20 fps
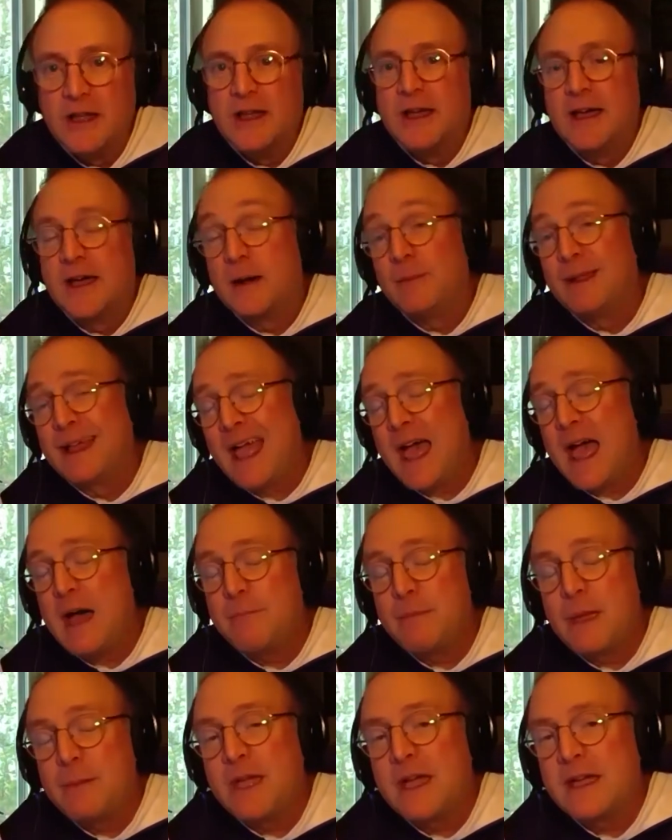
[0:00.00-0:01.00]
And I'm like,
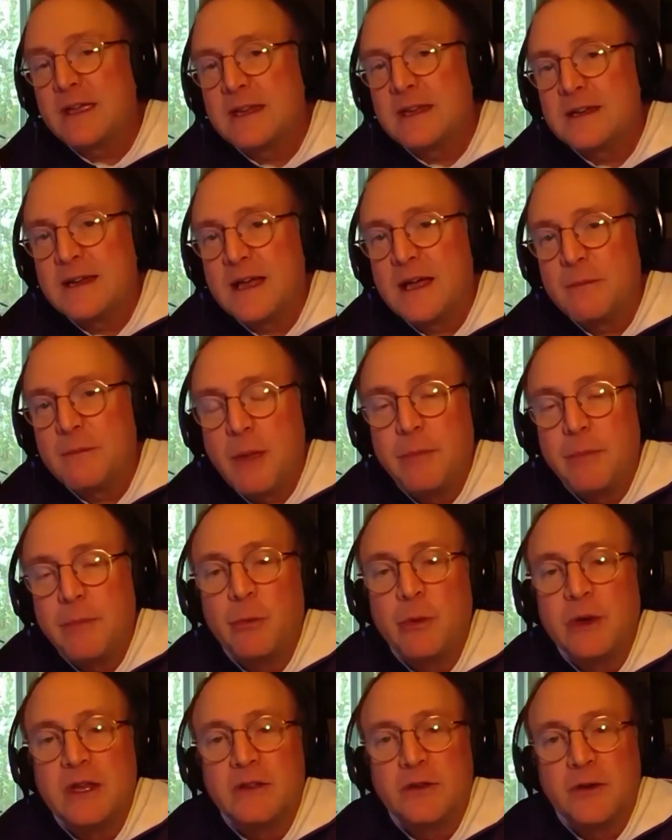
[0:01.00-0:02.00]
maybe I can, maybe
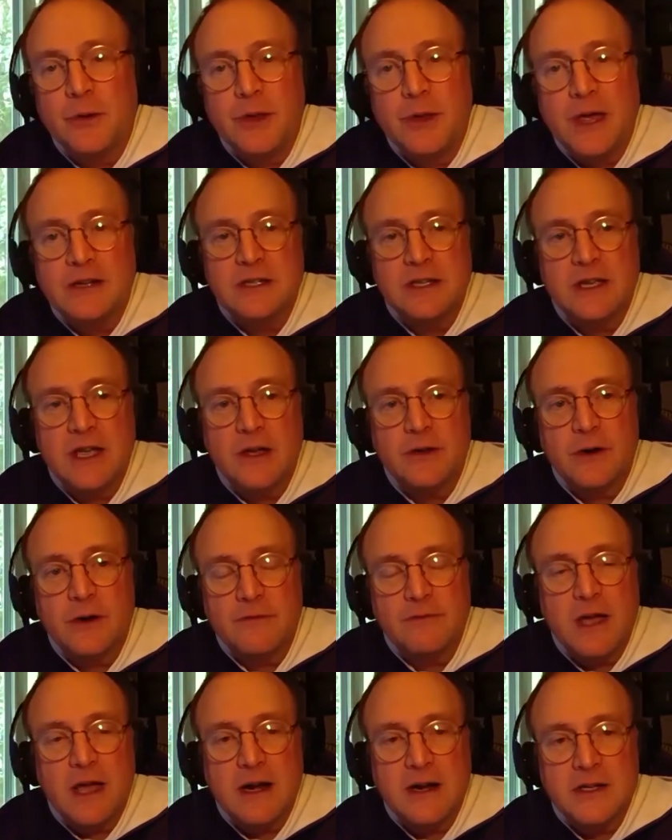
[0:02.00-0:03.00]
we could throw that together.
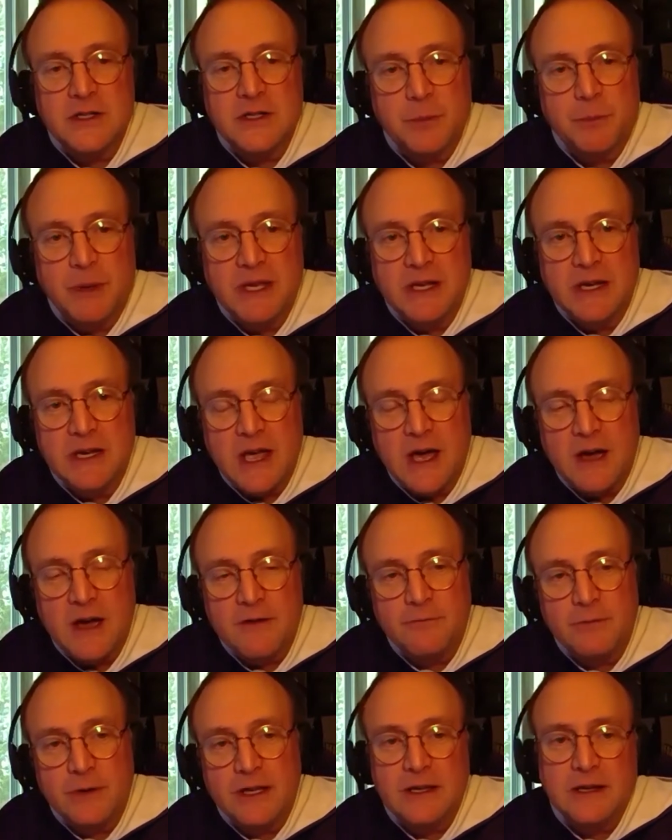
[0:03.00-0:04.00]
I've got it as a PDF.
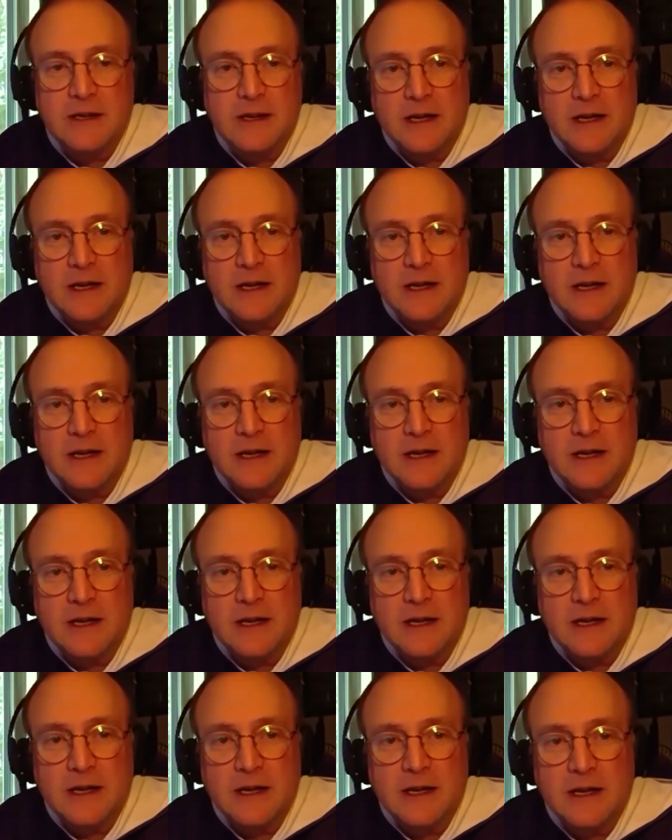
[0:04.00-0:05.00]
We can, might
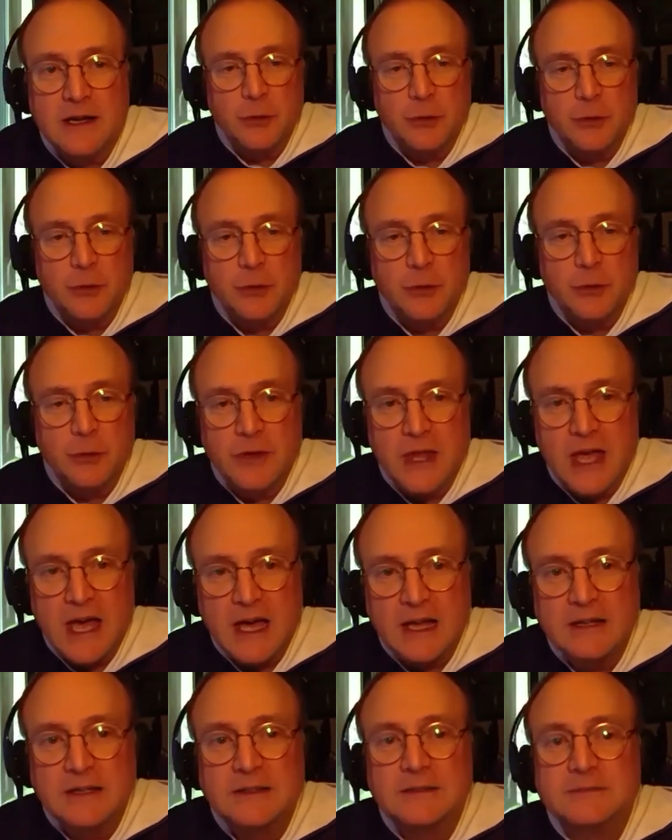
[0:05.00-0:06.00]
be able to include
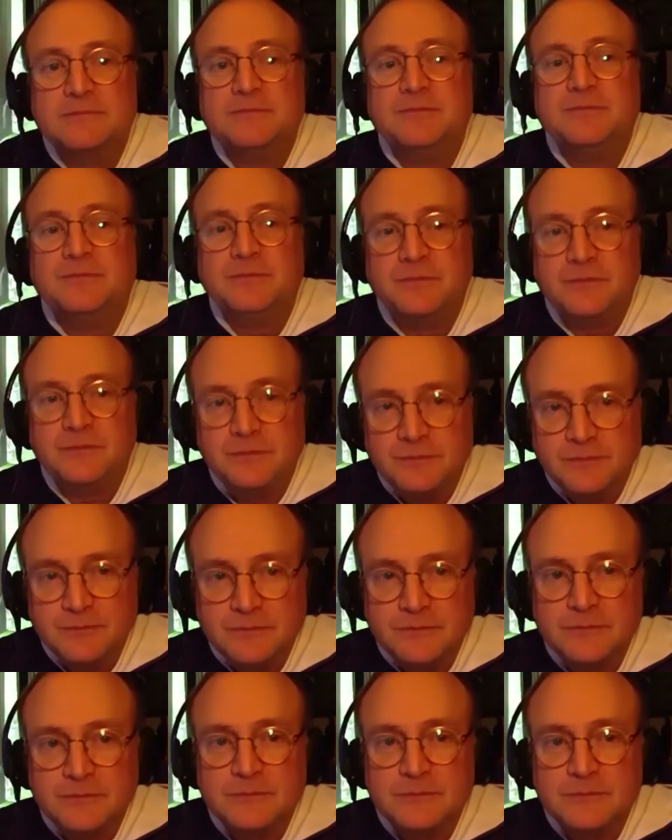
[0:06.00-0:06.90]
that. Oh,